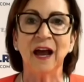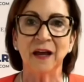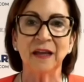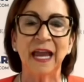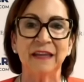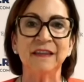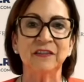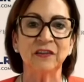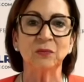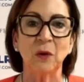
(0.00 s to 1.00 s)
and
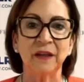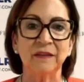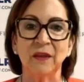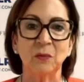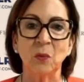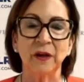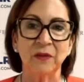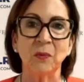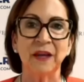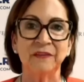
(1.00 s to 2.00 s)
this is one
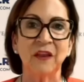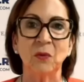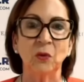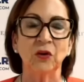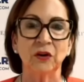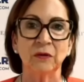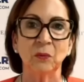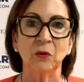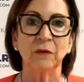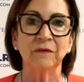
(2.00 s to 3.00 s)
of the ways that
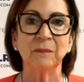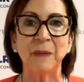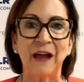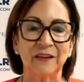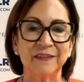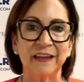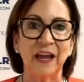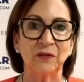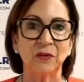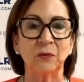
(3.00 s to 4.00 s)
we're
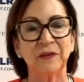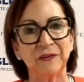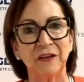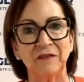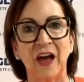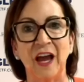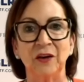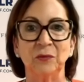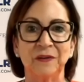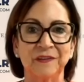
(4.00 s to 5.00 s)
balancing out the risk of the
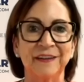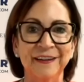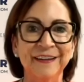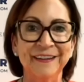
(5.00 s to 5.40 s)
higher risk